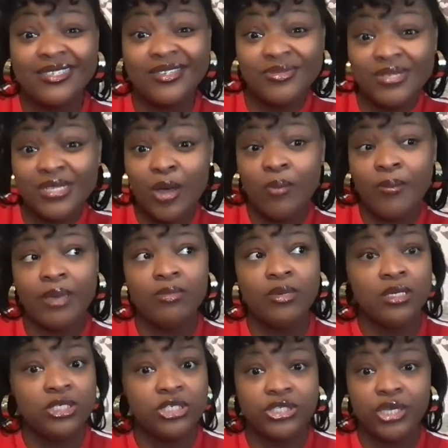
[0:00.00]
to do so,
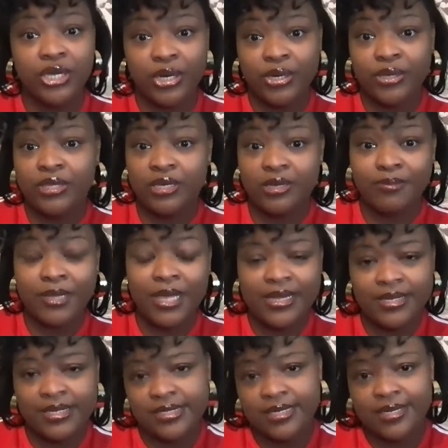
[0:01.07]
maybe share the
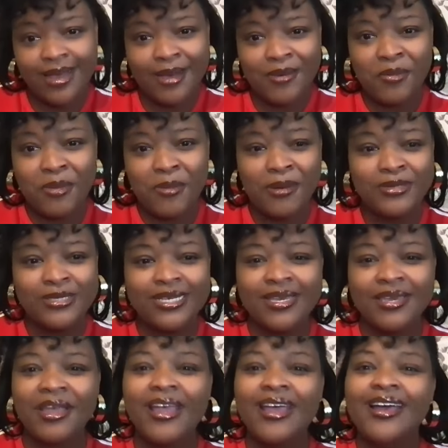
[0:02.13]
playlist and I will be posting
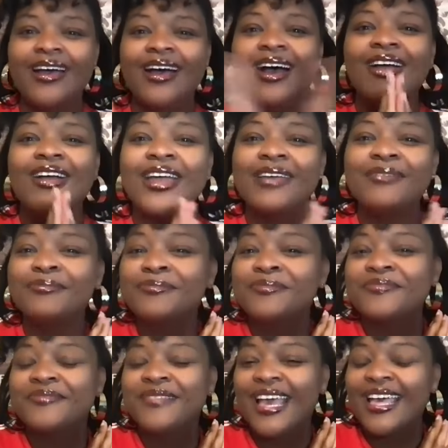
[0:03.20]
here. All right.
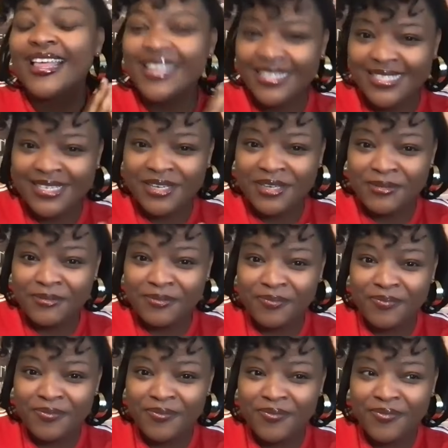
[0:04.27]
That's it.
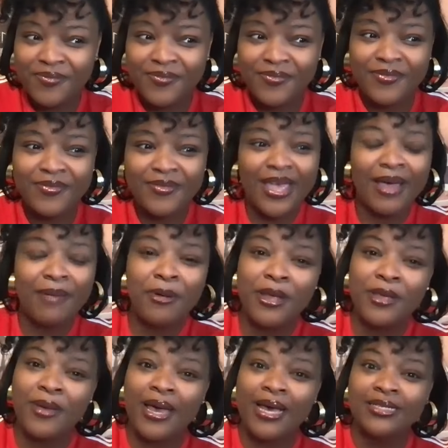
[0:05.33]
I pray
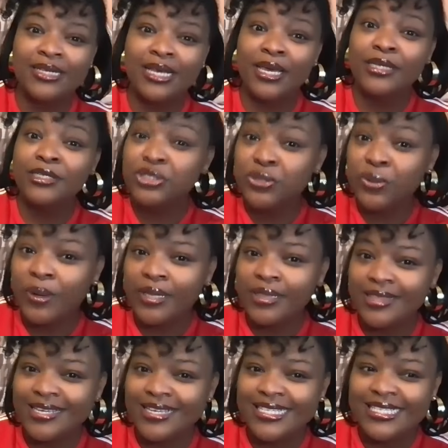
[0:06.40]
you guys enjoyed
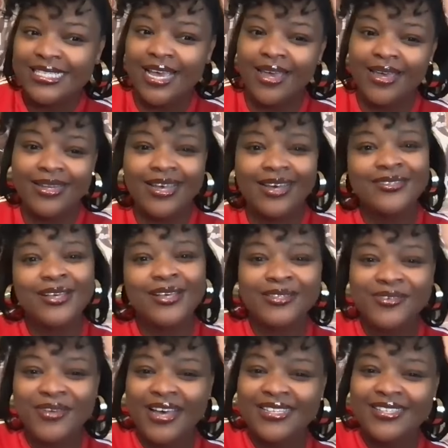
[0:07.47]
this, and I'll talk
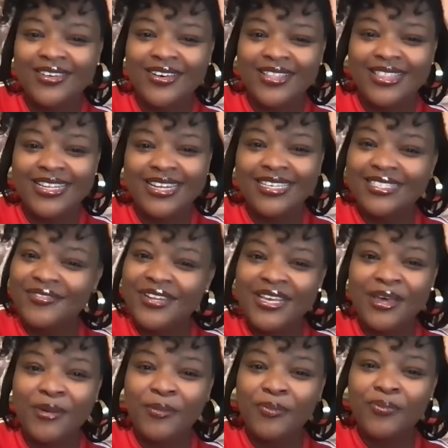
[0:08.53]
to you guys on the next
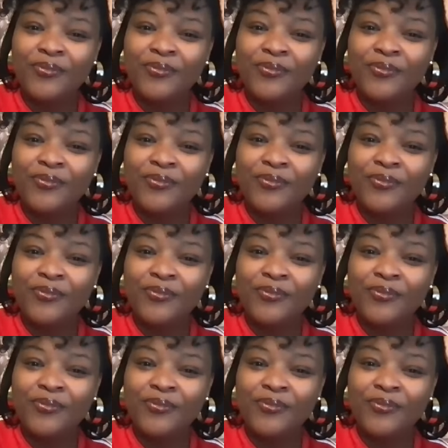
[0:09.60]
video.